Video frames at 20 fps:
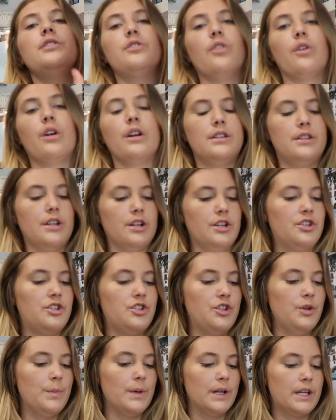shorts, they're
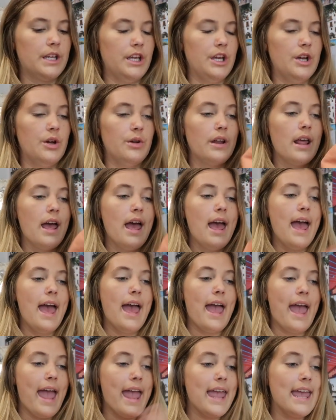super cute,
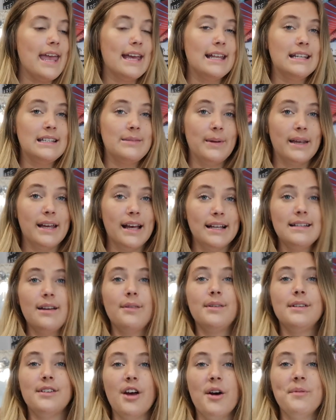and because
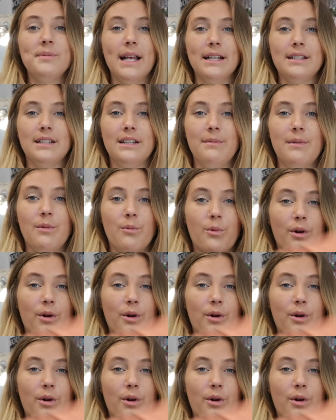I was so obsessed with them and